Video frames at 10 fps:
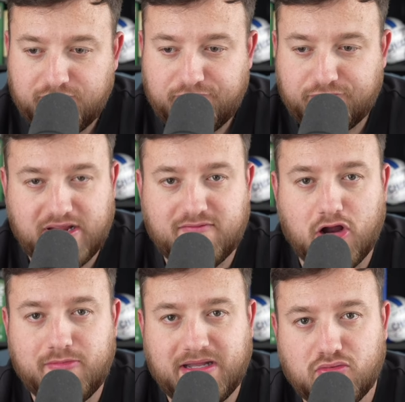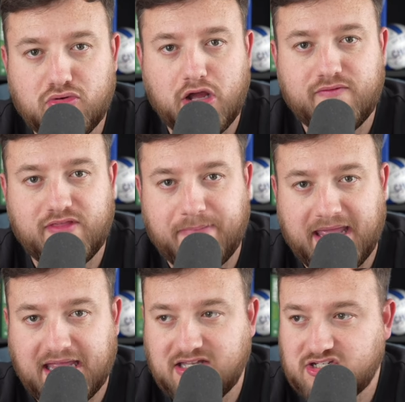free roaming all over the
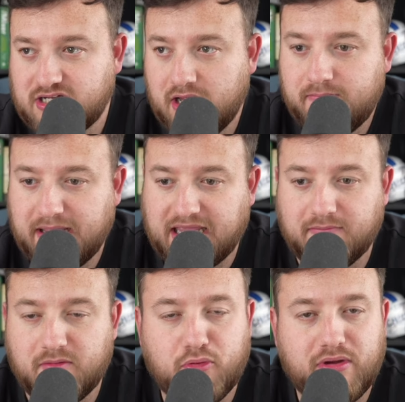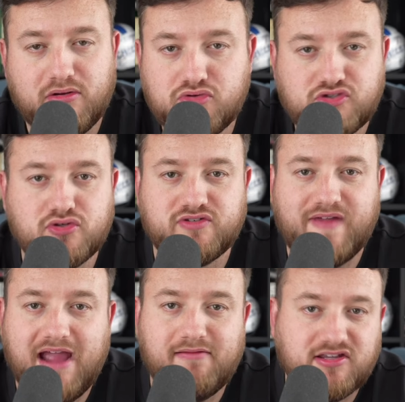pitch, picking up the ball in all sorts of
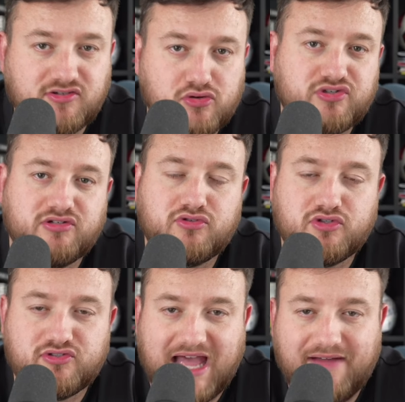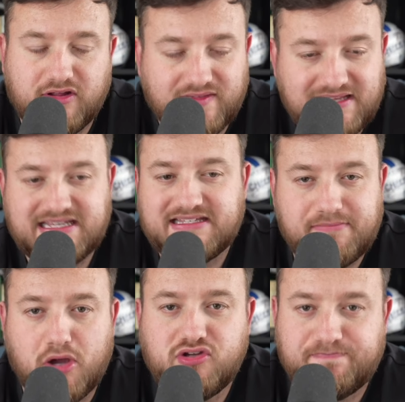areas, causing all sorts of havoc. This is the
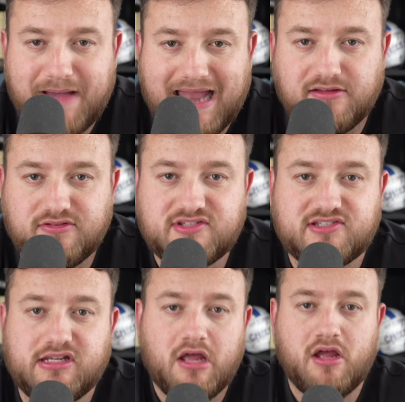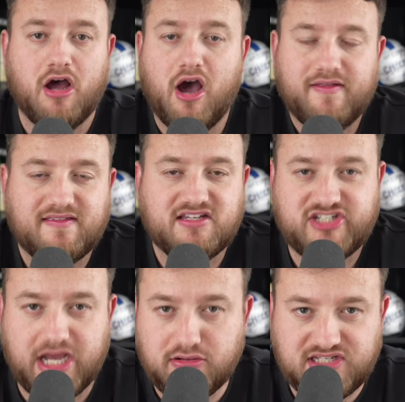most balanced I think this
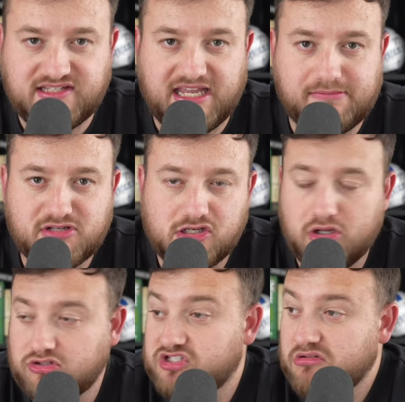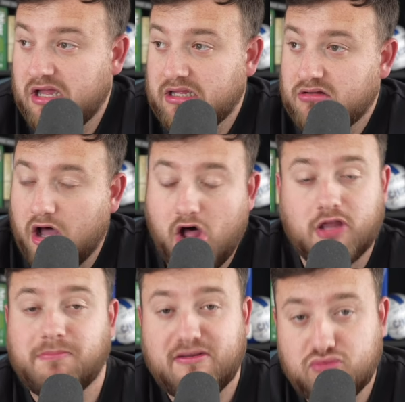Chelsea team has looked
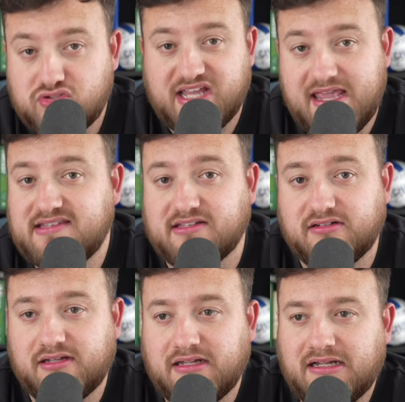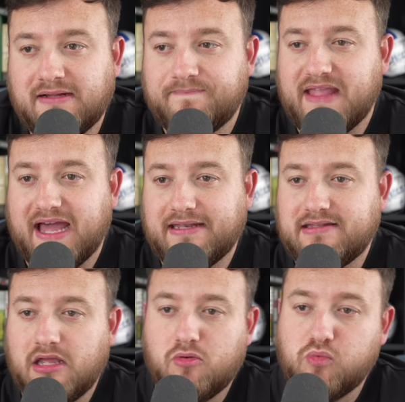arguably all season,
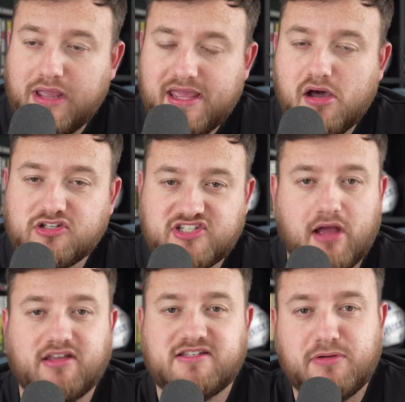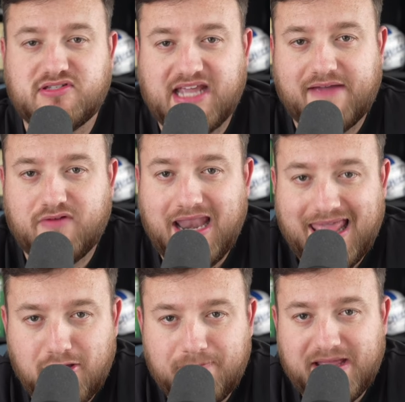and we are starting to put together a
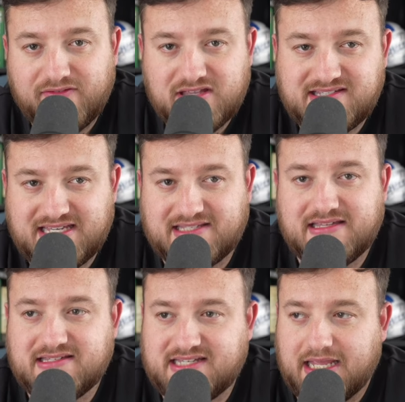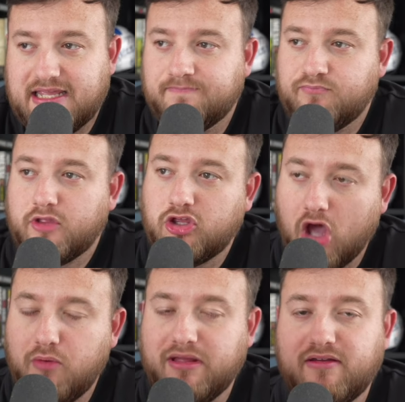little bit of consistency
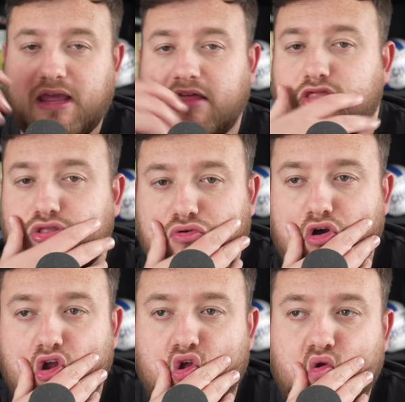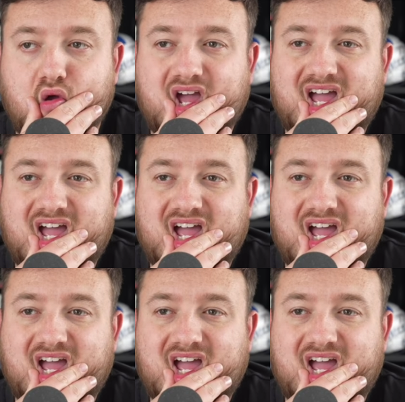going through